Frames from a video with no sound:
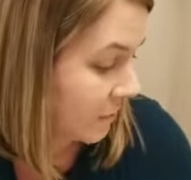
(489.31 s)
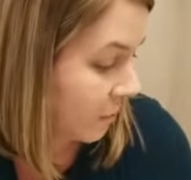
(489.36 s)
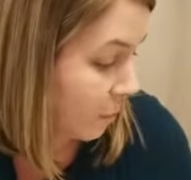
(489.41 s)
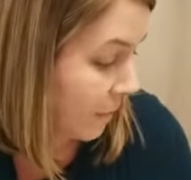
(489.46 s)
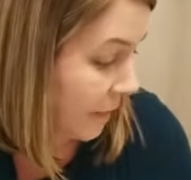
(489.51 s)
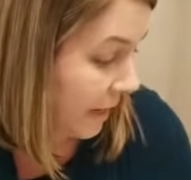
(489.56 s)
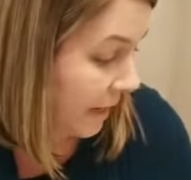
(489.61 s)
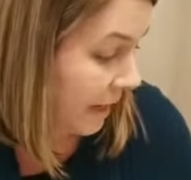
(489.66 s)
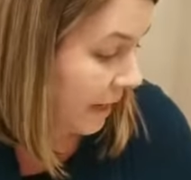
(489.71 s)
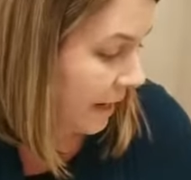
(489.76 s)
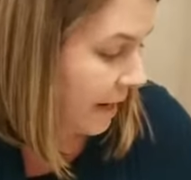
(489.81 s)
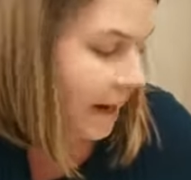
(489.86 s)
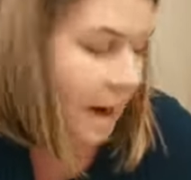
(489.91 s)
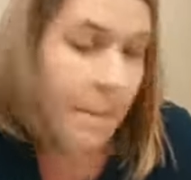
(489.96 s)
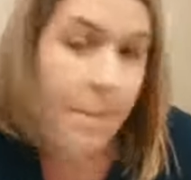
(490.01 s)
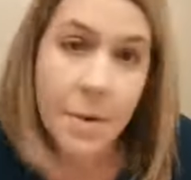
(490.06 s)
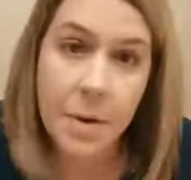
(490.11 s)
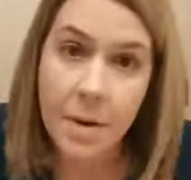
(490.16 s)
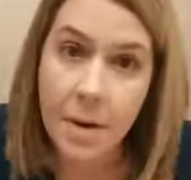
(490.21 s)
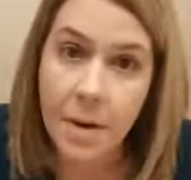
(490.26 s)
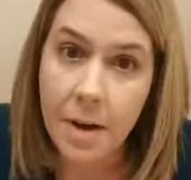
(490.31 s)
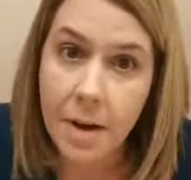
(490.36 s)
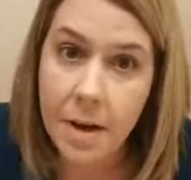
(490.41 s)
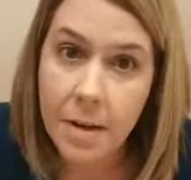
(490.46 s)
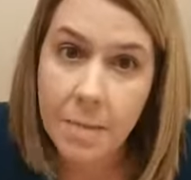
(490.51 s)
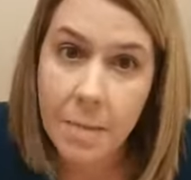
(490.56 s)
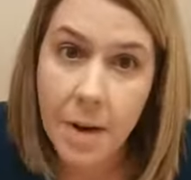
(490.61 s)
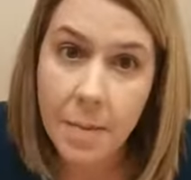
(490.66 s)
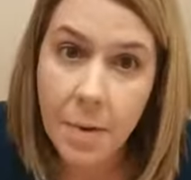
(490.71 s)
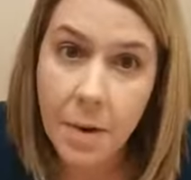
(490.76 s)
for me, I put
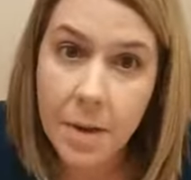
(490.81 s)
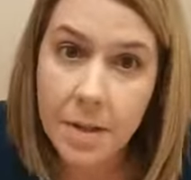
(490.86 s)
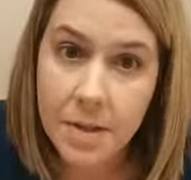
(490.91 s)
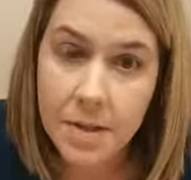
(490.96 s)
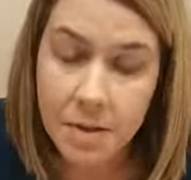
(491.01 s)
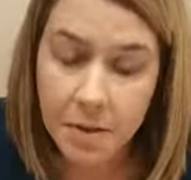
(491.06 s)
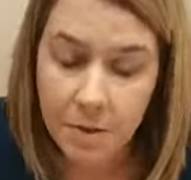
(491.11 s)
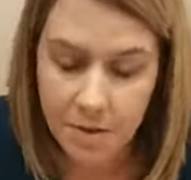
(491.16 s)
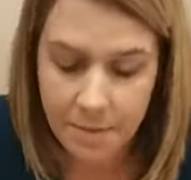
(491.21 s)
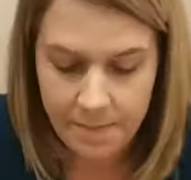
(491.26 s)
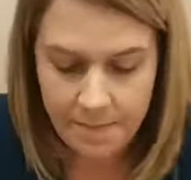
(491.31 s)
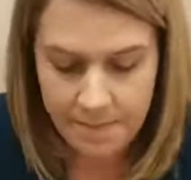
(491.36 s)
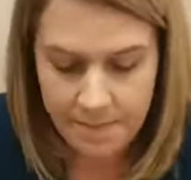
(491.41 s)
on my bronzer.